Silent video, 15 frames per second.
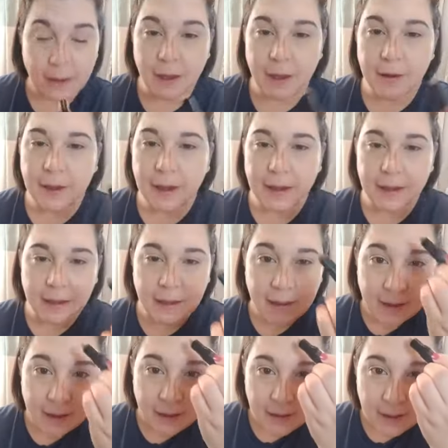Okay,
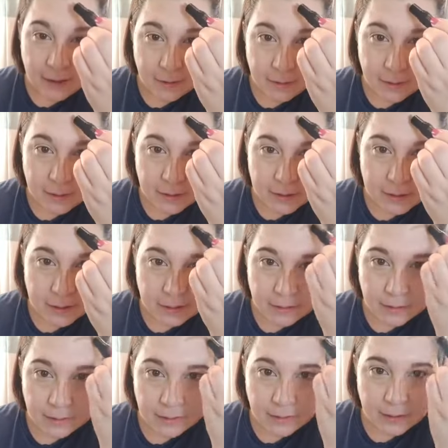we're gonna do a
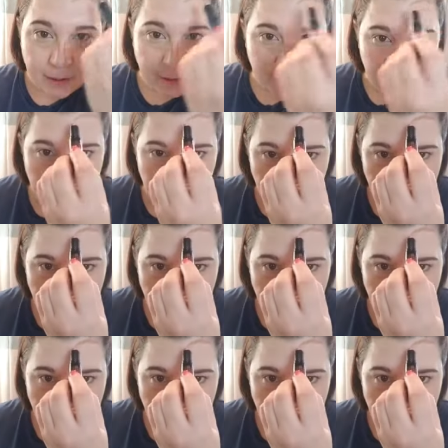little here.